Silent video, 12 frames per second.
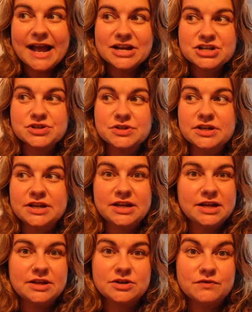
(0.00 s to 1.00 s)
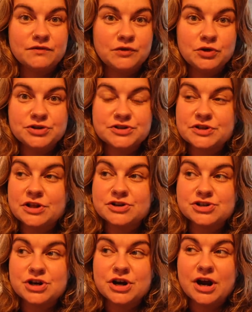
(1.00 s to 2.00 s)
actually, full
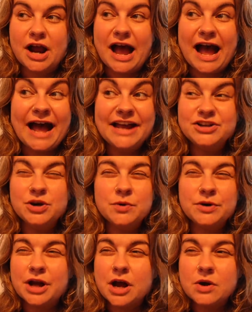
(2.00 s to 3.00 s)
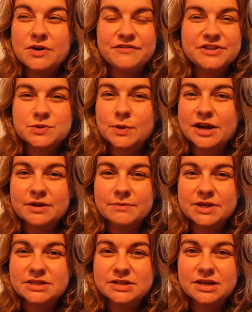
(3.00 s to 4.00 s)
disclosure, I don't know if it's
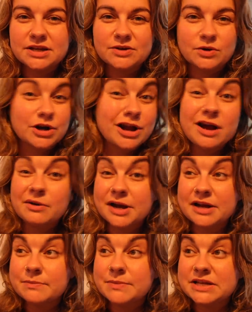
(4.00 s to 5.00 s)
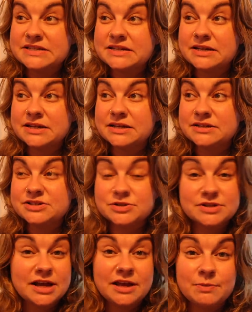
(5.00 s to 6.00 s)
recommended or not recommended to
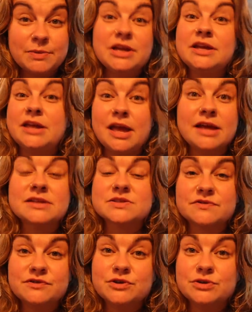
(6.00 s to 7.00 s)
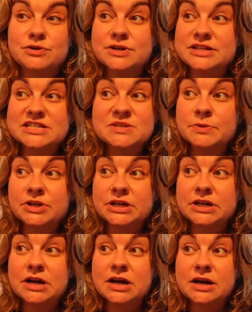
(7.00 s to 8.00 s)
take big cans of food and split
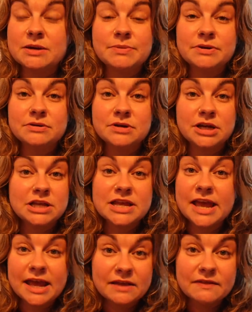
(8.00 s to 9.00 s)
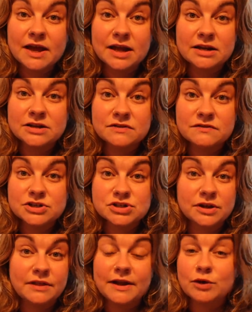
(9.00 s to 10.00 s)
it up and can that
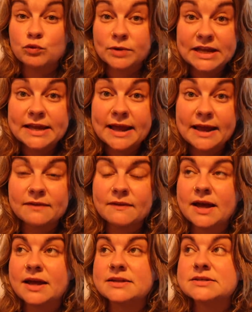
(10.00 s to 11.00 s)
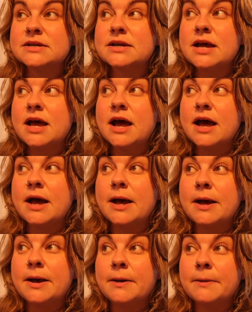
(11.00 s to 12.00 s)
individually, like re-can that.
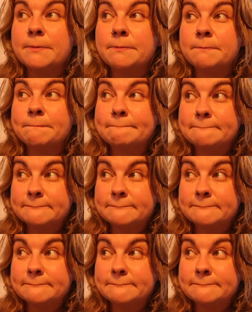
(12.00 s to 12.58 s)
Um,